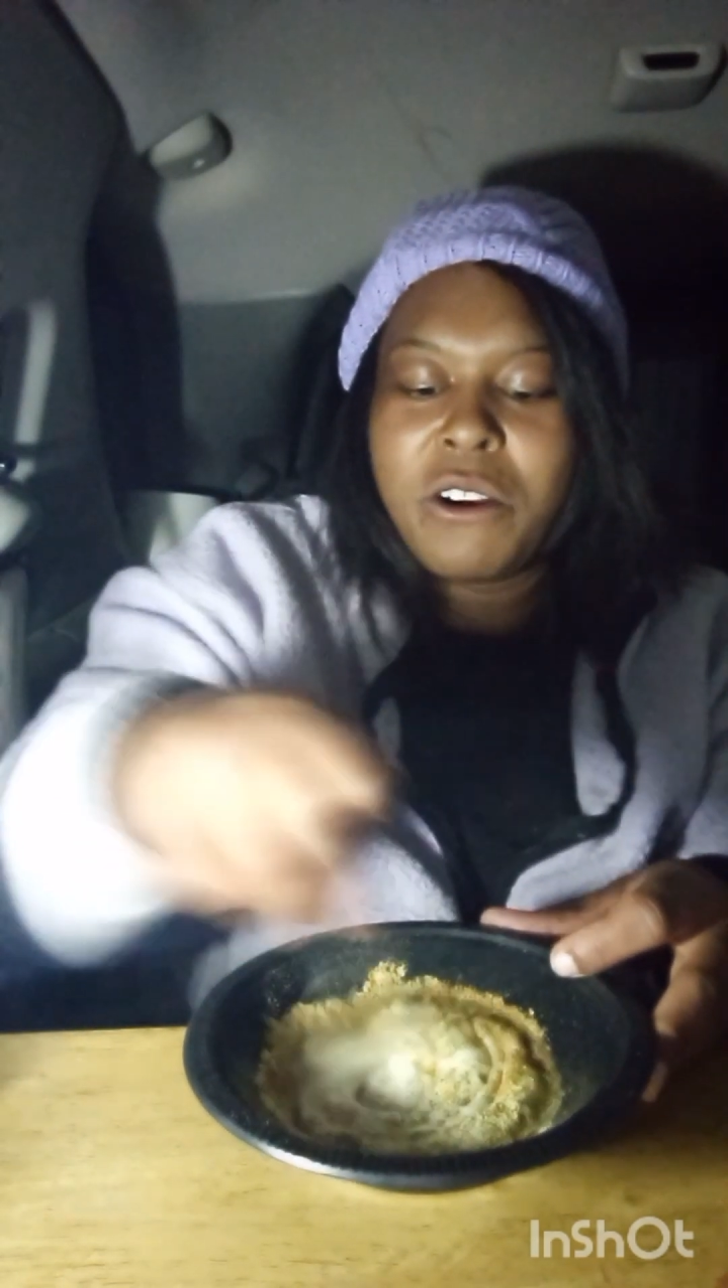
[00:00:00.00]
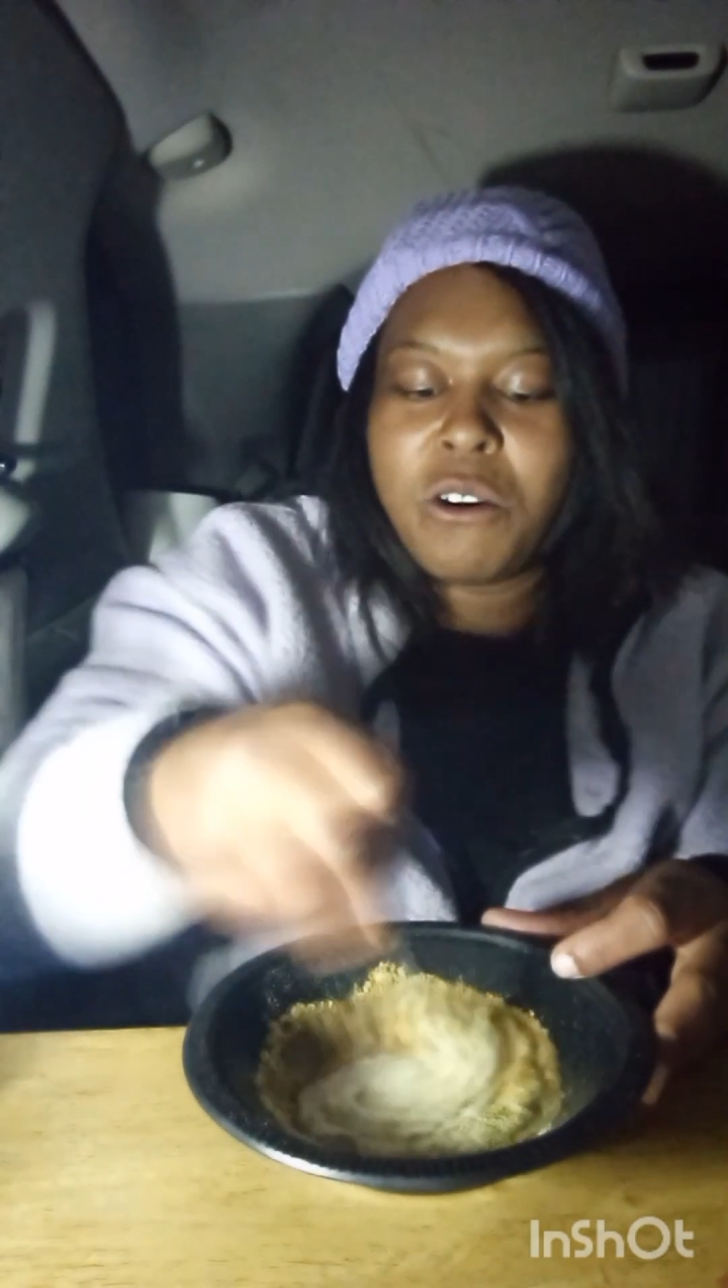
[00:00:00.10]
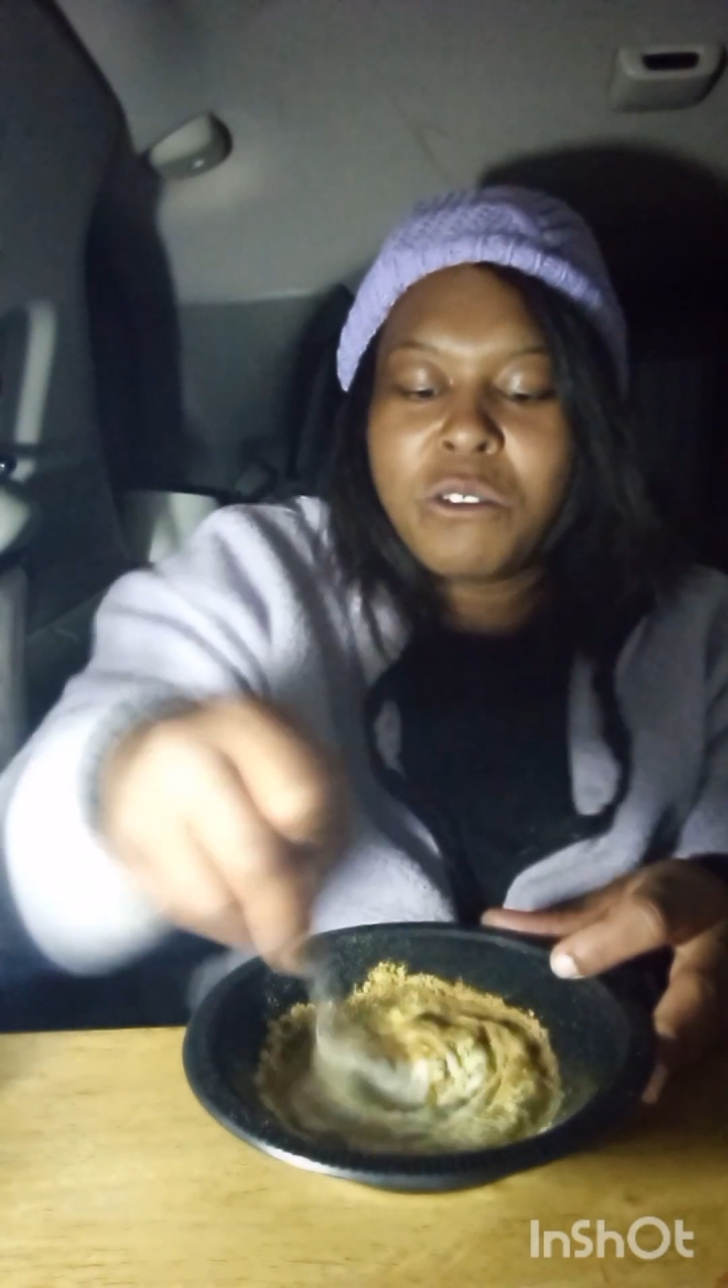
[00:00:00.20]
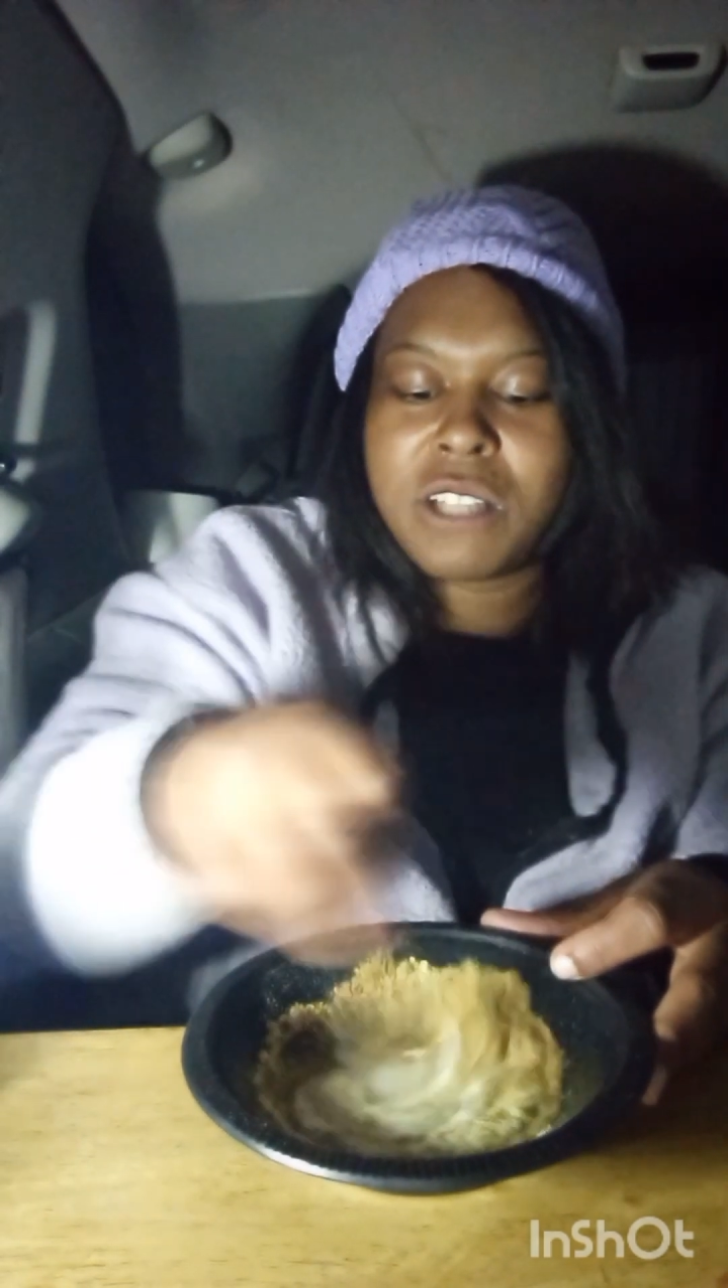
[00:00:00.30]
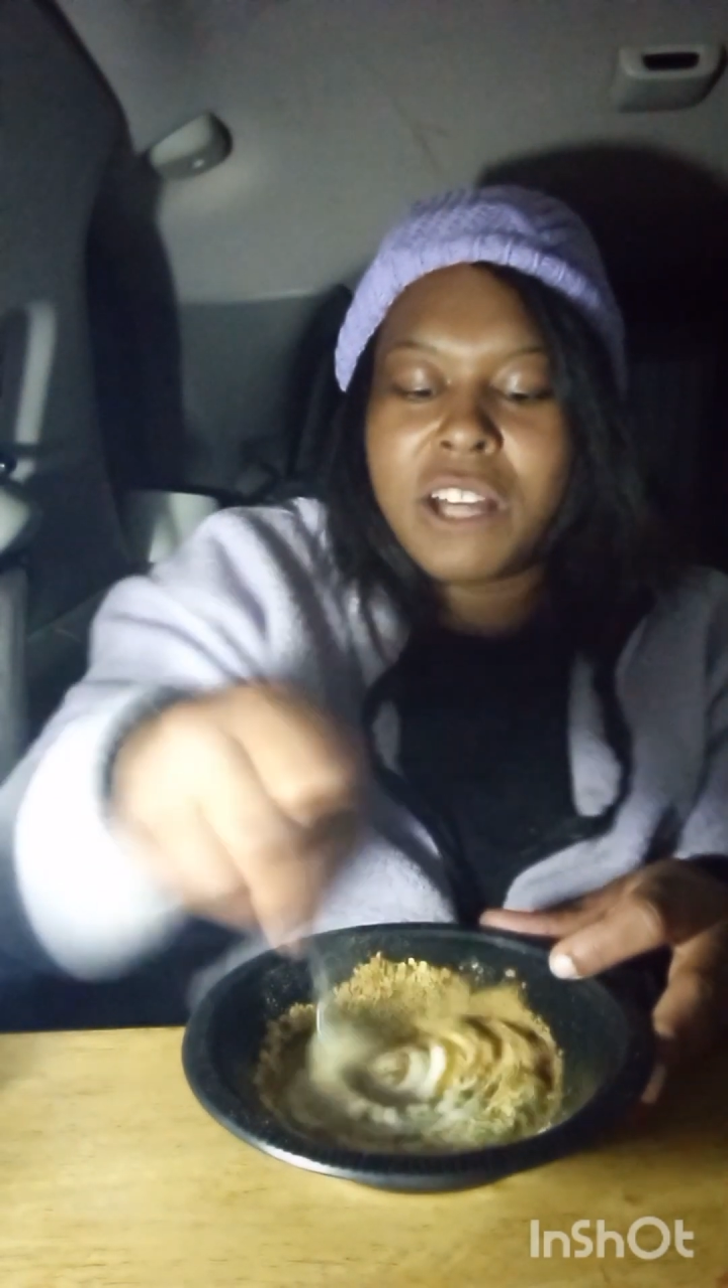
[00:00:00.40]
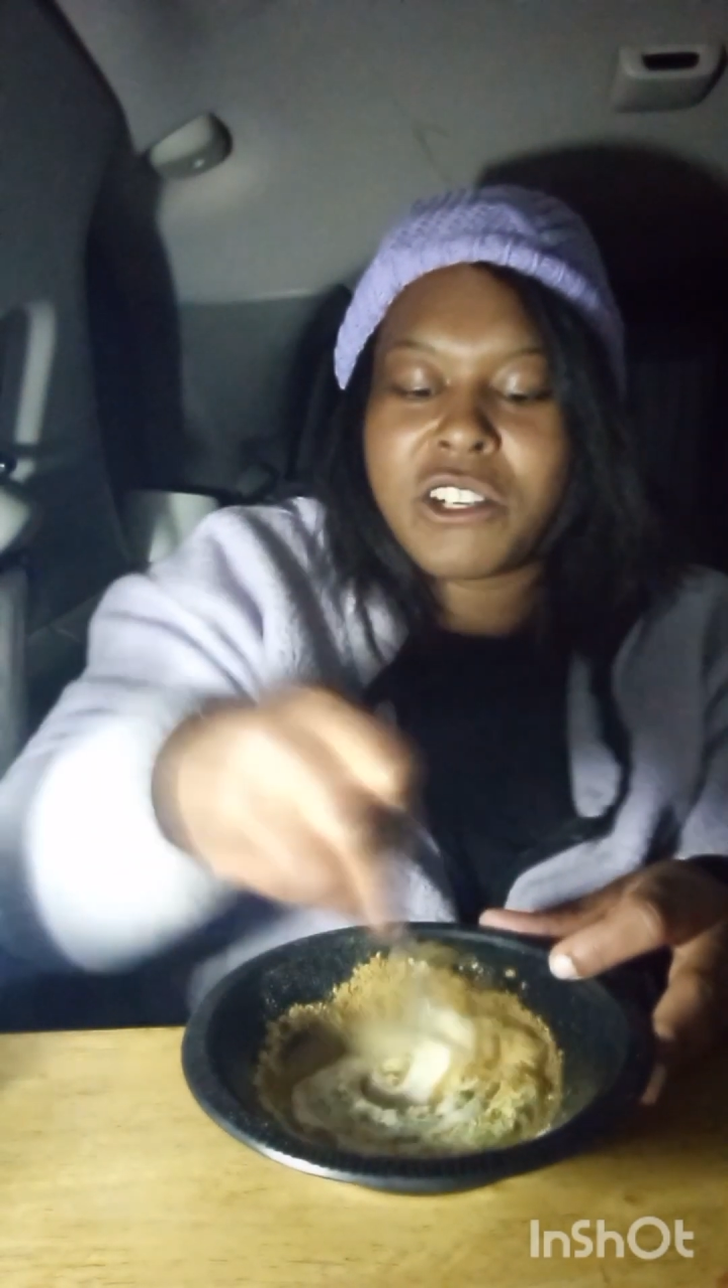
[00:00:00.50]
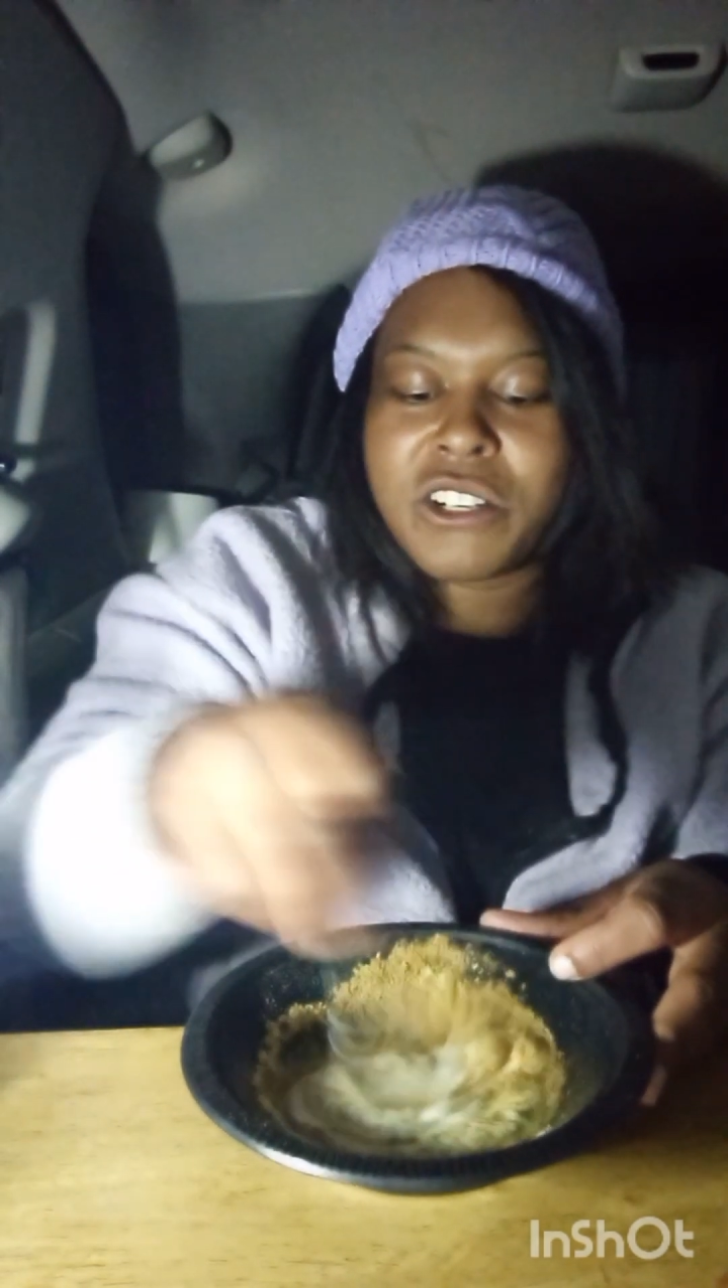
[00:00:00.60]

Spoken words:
coleslaw